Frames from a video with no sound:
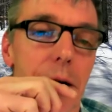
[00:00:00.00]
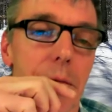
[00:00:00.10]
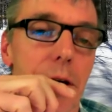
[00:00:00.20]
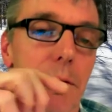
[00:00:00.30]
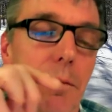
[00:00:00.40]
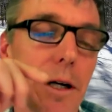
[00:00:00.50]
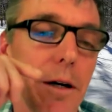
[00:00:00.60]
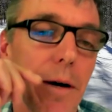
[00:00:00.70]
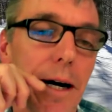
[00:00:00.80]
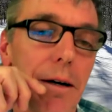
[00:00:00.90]
Um, you know, when we
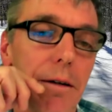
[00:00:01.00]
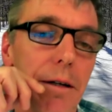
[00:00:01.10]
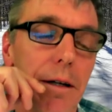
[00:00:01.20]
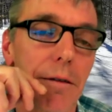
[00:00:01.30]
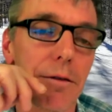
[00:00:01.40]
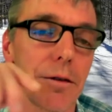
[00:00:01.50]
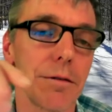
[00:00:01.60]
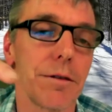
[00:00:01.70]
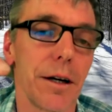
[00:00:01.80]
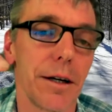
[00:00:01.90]
go out after
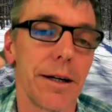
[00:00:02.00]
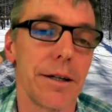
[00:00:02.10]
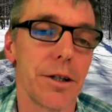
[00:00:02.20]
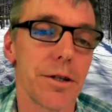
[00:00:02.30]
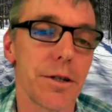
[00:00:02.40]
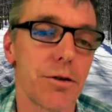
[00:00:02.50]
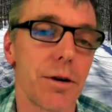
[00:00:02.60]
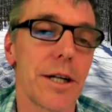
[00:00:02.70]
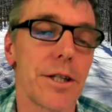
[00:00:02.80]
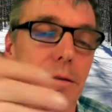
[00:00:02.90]
a flood and just
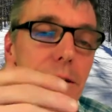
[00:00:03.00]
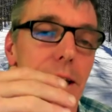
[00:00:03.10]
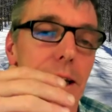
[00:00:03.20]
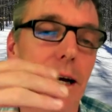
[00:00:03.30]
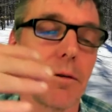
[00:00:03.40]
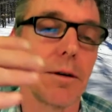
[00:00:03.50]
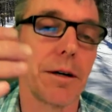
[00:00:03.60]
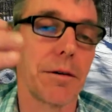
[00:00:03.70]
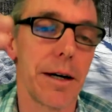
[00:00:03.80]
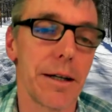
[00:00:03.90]
dredge everything out,
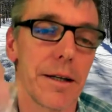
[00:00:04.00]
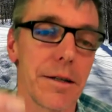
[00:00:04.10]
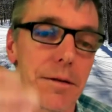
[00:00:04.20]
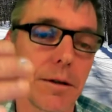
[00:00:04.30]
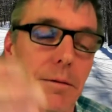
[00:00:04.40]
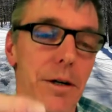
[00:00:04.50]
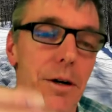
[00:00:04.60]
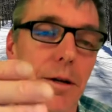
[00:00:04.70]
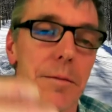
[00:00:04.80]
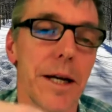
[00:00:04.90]
we create these, you know, we
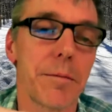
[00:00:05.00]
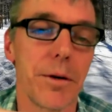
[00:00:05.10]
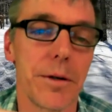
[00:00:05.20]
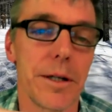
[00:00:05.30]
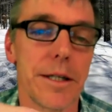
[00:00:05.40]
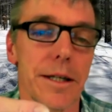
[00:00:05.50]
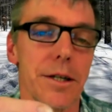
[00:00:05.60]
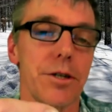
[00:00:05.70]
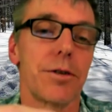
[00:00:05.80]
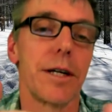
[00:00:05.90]
call them knickpoints in
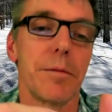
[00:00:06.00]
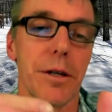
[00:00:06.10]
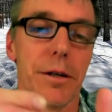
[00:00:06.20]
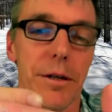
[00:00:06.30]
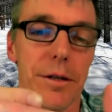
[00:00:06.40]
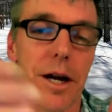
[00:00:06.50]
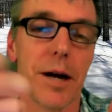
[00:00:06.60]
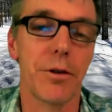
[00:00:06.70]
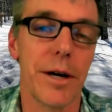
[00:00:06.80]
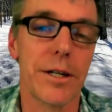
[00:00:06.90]
the stream. So you
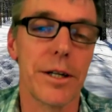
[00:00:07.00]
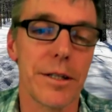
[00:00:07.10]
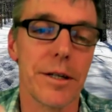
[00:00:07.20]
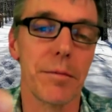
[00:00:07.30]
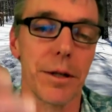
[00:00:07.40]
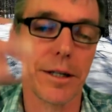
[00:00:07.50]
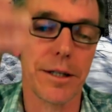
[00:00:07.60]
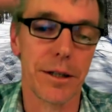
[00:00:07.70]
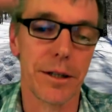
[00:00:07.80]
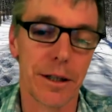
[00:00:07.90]
stop dredging at some
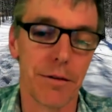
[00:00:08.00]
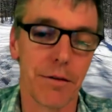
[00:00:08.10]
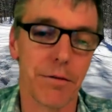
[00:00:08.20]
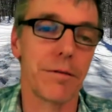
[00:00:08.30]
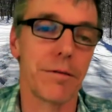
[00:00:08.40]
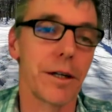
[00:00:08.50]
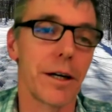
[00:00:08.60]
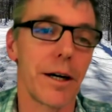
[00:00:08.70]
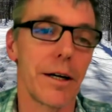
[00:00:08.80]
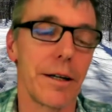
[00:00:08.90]
place and you leave a three foot
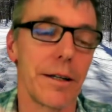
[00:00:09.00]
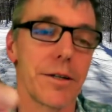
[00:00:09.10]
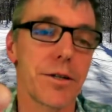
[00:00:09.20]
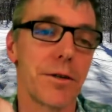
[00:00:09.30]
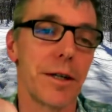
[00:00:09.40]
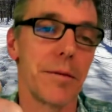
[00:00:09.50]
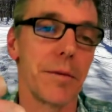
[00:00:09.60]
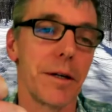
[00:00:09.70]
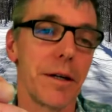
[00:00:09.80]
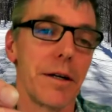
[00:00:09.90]
cut in the
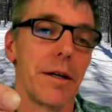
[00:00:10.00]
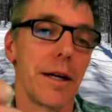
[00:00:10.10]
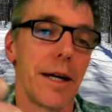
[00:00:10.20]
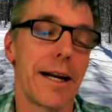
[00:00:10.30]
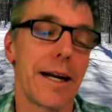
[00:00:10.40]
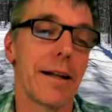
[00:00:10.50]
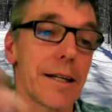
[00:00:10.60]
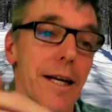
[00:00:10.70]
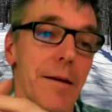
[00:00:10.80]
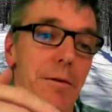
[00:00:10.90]
stream. And the
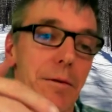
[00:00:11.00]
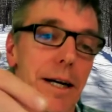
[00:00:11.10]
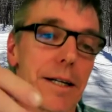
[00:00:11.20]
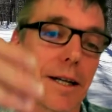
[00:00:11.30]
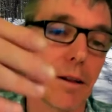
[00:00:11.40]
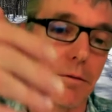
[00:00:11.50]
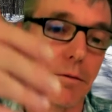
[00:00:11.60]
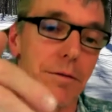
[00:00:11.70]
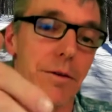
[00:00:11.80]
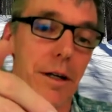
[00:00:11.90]
next time it rains, that
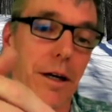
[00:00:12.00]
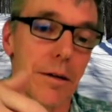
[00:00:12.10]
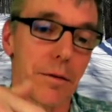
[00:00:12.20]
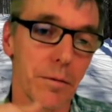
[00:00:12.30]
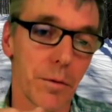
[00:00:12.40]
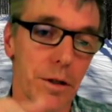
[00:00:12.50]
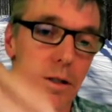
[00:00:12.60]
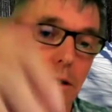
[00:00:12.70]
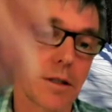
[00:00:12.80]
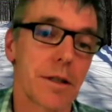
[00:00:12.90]
three foot cut
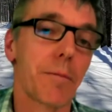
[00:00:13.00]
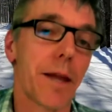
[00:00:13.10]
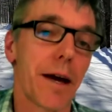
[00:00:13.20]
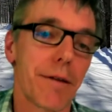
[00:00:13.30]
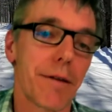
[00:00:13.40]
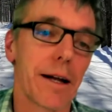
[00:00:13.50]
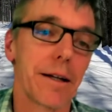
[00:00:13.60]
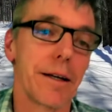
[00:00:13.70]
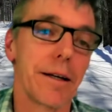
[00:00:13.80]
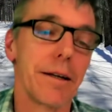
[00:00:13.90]
works up that
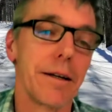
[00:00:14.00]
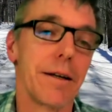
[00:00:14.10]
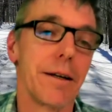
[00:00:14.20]
valley.